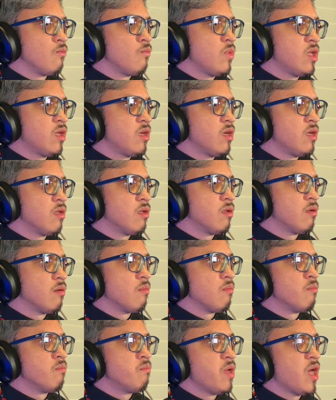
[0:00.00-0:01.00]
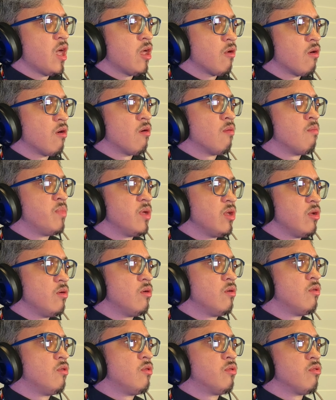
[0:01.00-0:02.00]
we can better
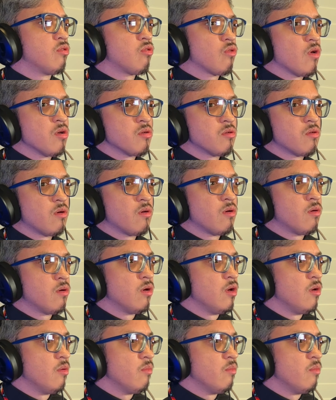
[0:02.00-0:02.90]
build stronger,